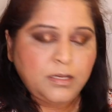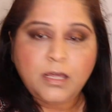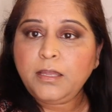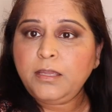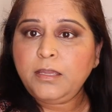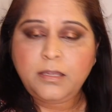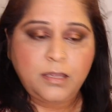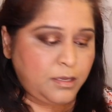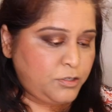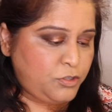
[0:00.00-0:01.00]
I
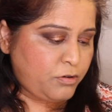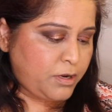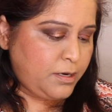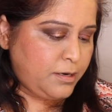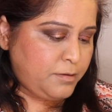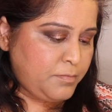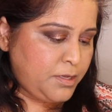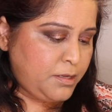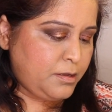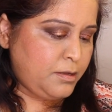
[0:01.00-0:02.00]
had tried, let
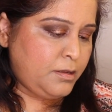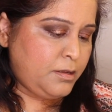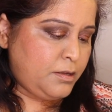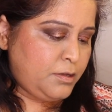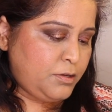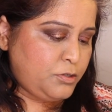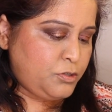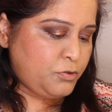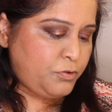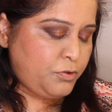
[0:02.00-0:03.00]
me
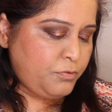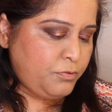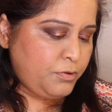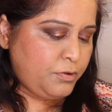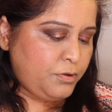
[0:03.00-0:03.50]
show you.